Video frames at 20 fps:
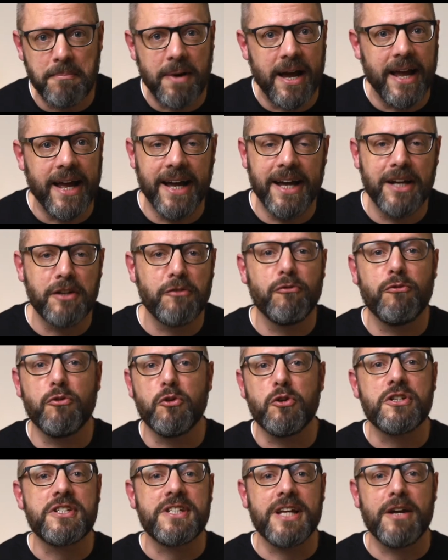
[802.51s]
my head
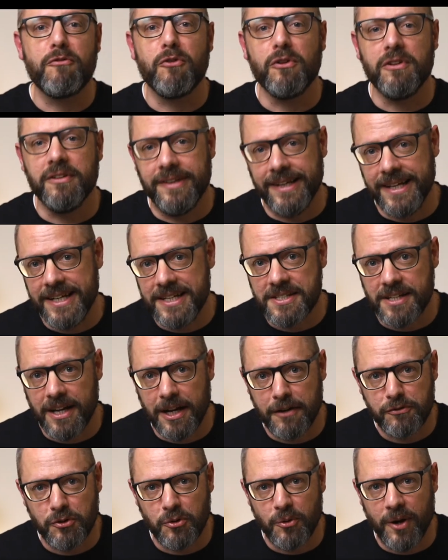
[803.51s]
for several days
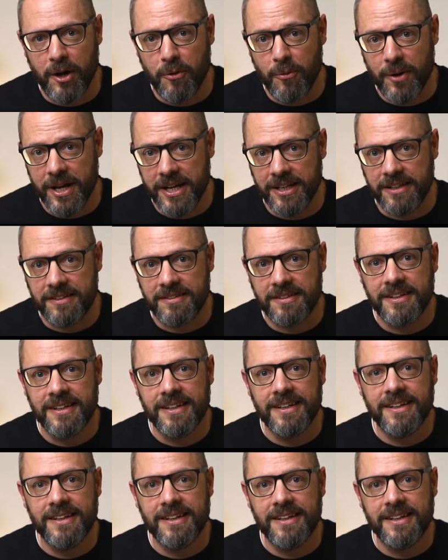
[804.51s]
after I read it.